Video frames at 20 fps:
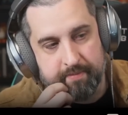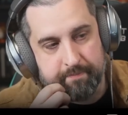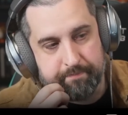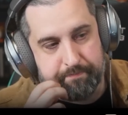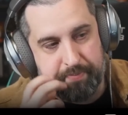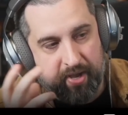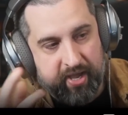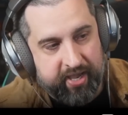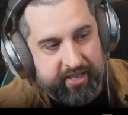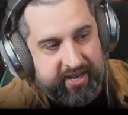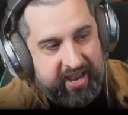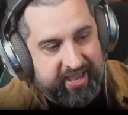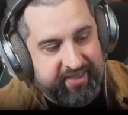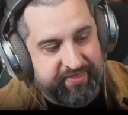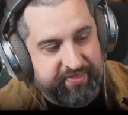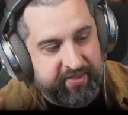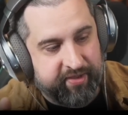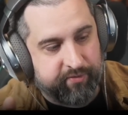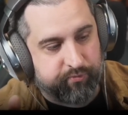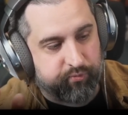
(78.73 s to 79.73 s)
But I
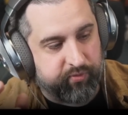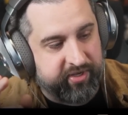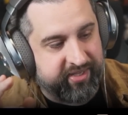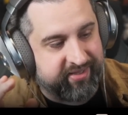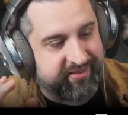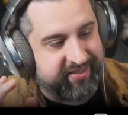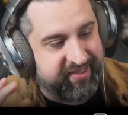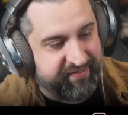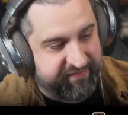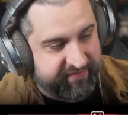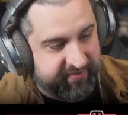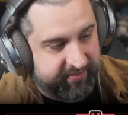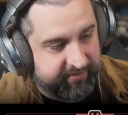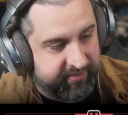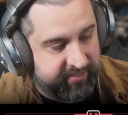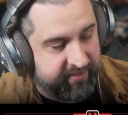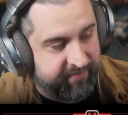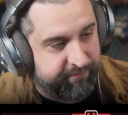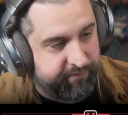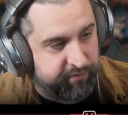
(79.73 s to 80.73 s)
think
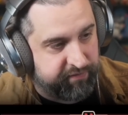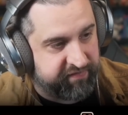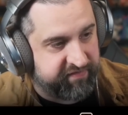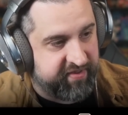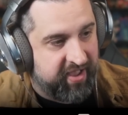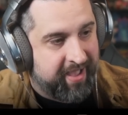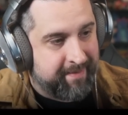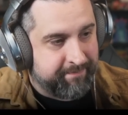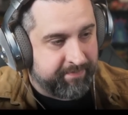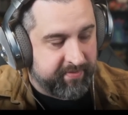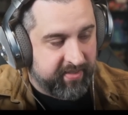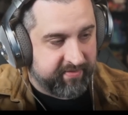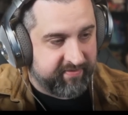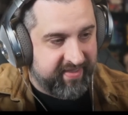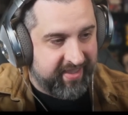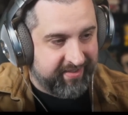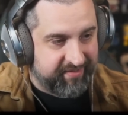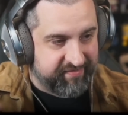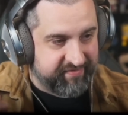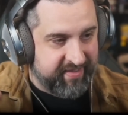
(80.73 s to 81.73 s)
realistically, if you stop and
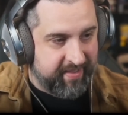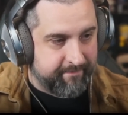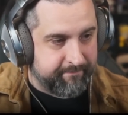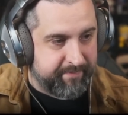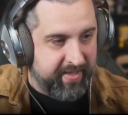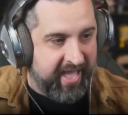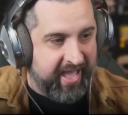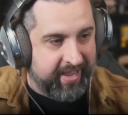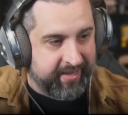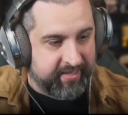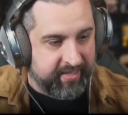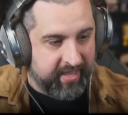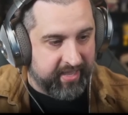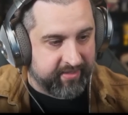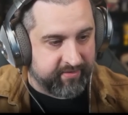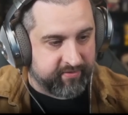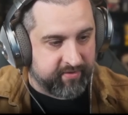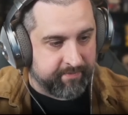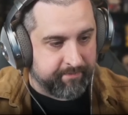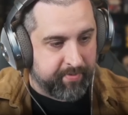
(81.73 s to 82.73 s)
take a step back
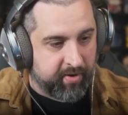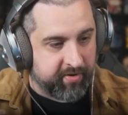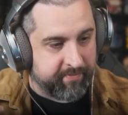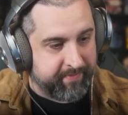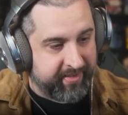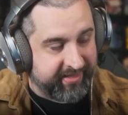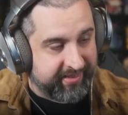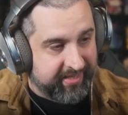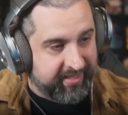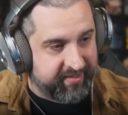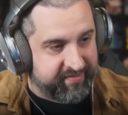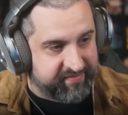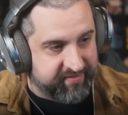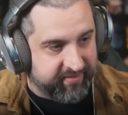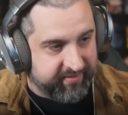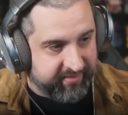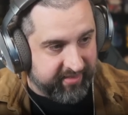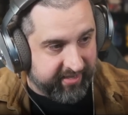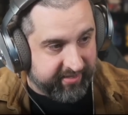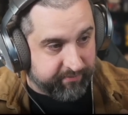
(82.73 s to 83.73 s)
and compartmentalize
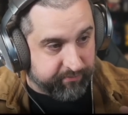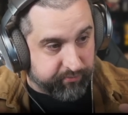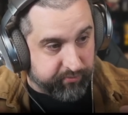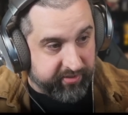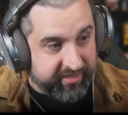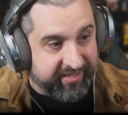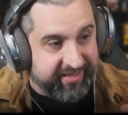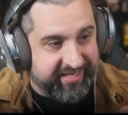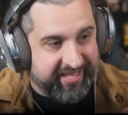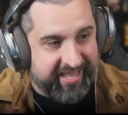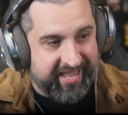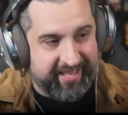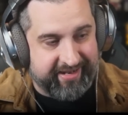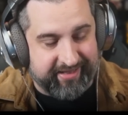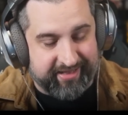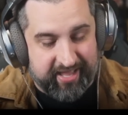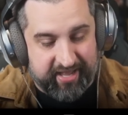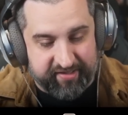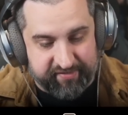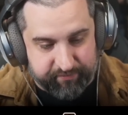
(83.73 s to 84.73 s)
it and like really
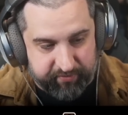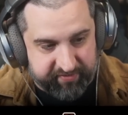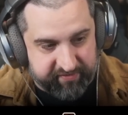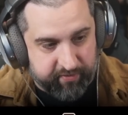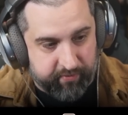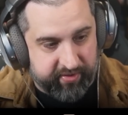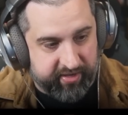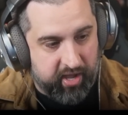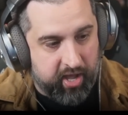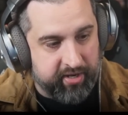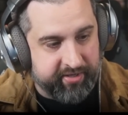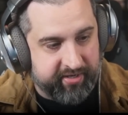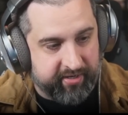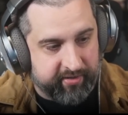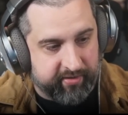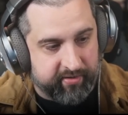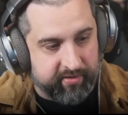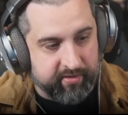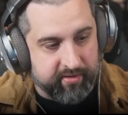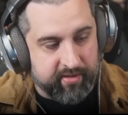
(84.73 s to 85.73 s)
analyze what's going on
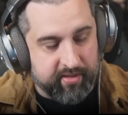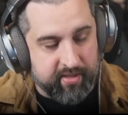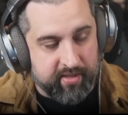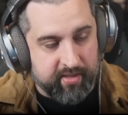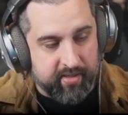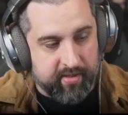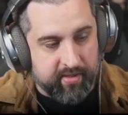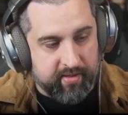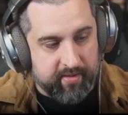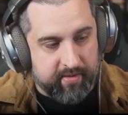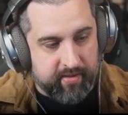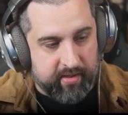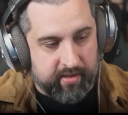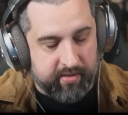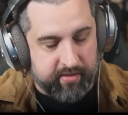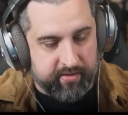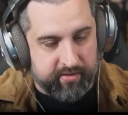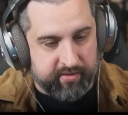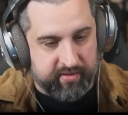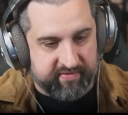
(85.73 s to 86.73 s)
here,
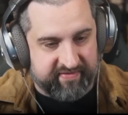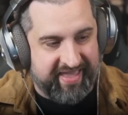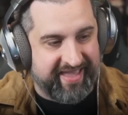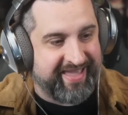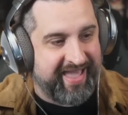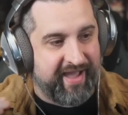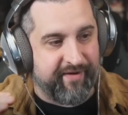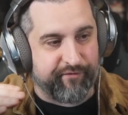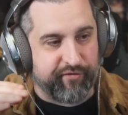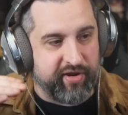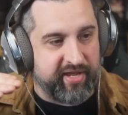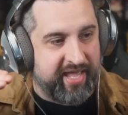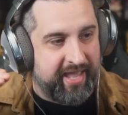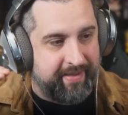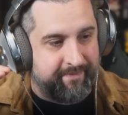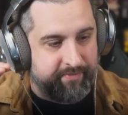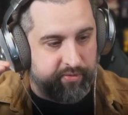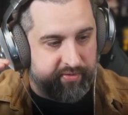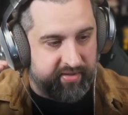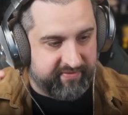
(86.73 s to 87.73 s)
take every
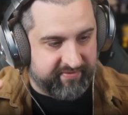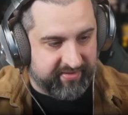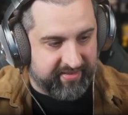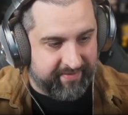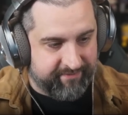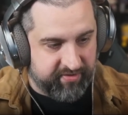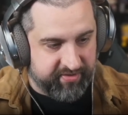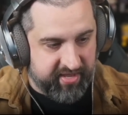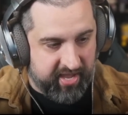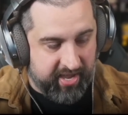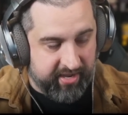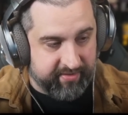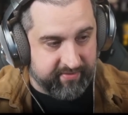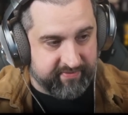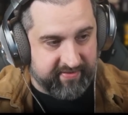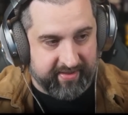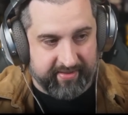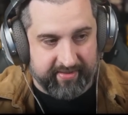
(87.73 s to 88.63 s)
game you get to level 9.